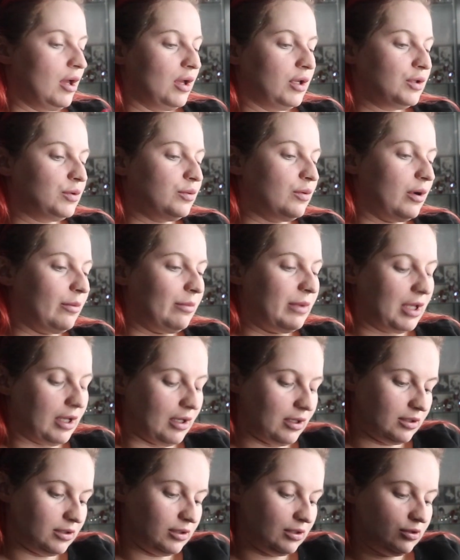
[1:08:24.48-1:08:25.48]
Swipe my
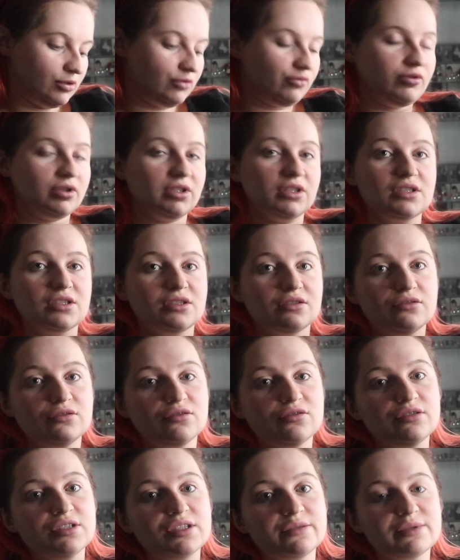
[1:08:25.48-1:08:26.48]
hands. I just realised I've got a
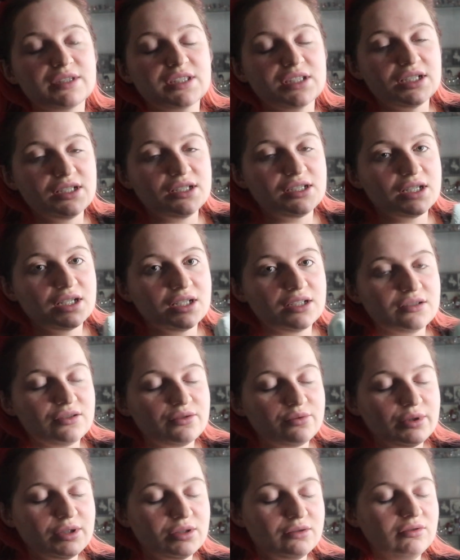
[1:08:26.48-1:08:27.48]
Christmas tea towel as
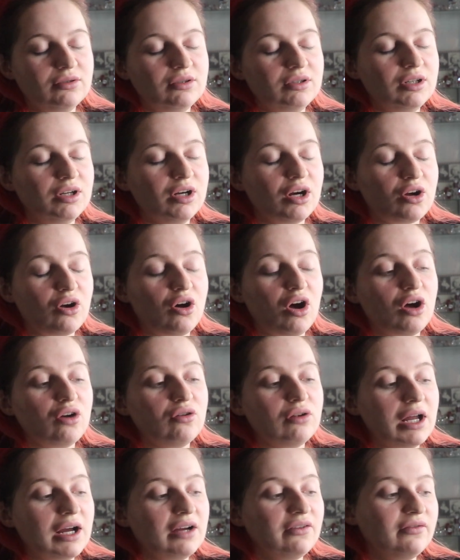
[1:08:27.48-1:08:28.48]
well. I've got
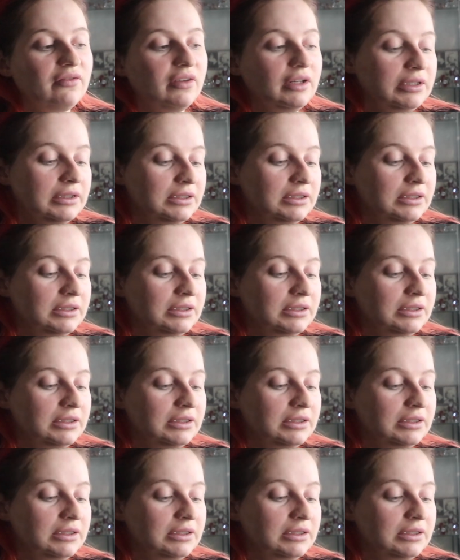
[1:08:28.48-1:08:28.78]
Olaf.